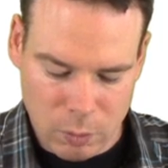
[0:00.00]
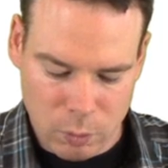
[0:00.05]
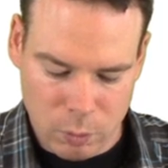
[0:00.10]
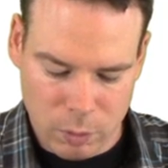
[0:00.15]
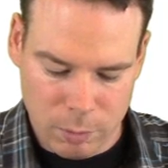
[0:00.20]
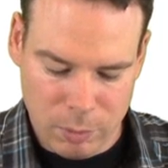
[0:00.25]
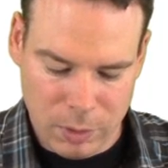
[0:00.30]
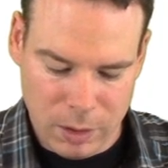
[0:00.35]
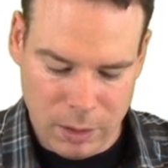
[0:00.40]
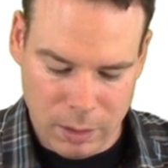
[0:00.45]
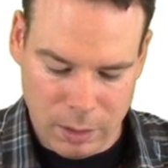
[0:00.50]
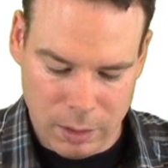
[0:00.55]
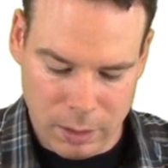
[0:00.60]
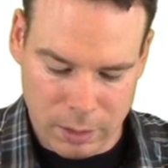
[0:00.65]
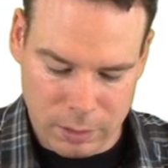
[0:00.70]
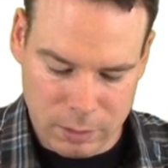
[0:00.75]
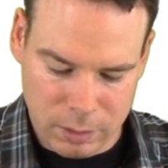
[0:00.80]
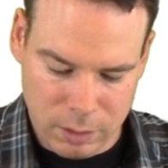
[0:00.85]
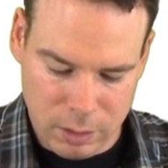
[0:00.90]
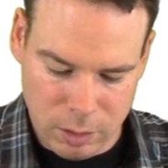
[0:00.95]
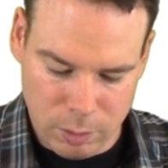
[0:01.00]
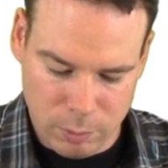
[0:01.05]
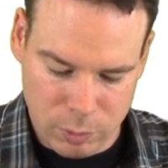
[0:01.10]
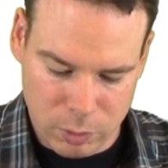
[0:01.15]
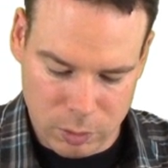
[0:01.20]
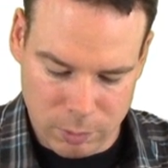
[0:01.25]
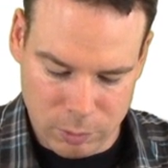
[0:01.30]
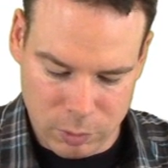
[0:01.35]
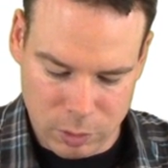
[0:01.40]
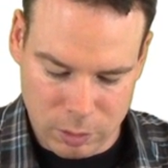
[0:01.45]
would be x cubed.
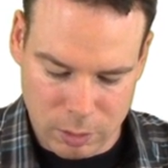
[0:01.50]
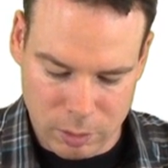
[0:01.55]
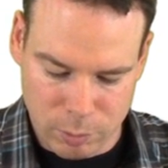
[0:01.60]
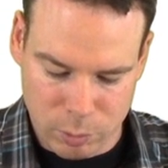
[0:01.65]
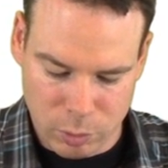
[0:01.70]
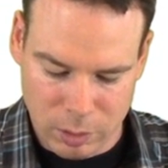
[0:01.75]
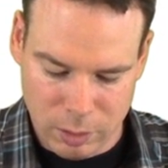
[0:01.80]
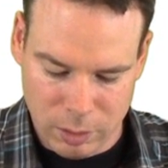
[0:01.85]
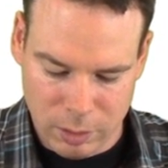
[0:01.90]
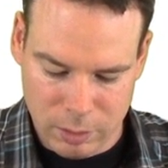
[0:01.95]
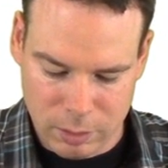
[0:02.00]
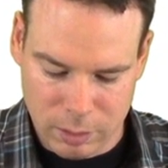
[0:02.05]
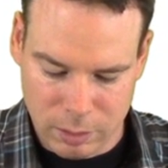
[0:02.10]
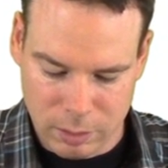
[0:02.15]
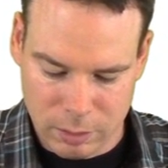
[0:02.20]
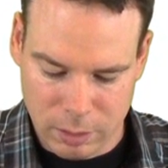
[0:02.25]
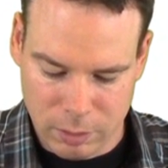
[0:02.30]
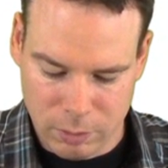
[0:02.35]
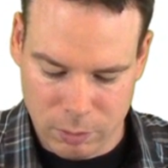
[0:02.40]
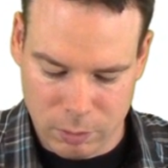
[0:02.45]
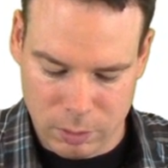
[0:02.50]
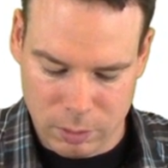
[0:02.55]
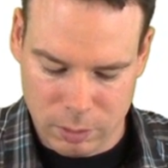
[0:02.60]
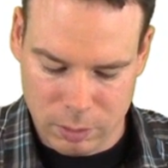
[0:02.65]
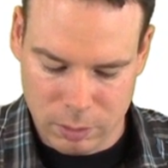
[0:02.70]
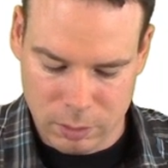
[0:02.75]
So I'm just going to bring these things out.